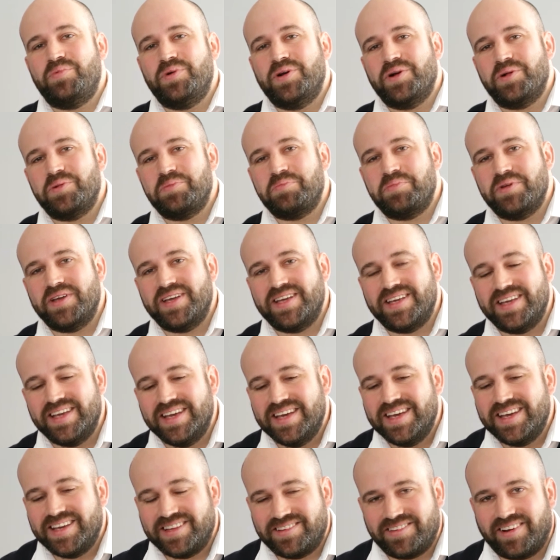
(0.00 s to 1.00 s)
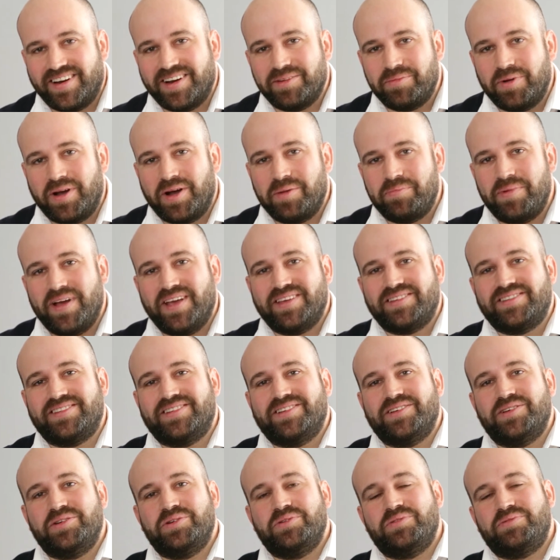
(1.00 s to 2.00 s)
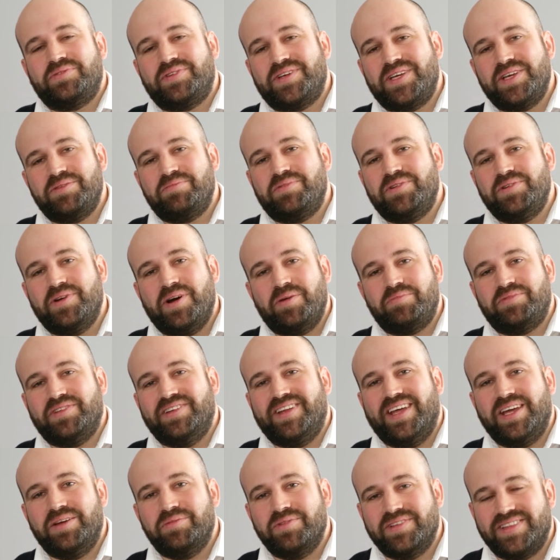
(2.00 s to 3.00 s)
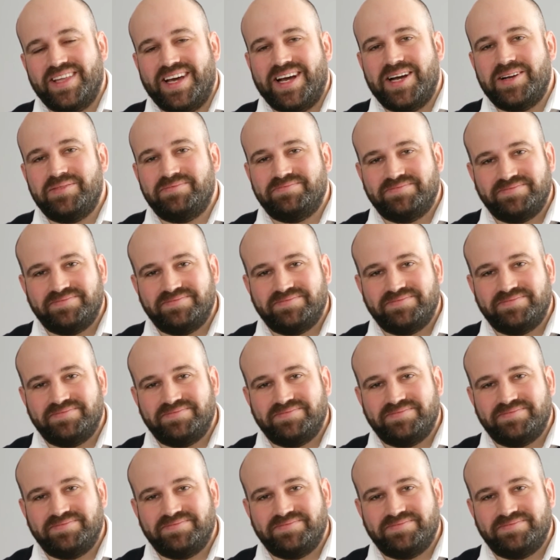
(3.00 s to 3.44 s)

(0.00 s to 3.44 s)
we'll be trying to do our best to keep you up to date with that.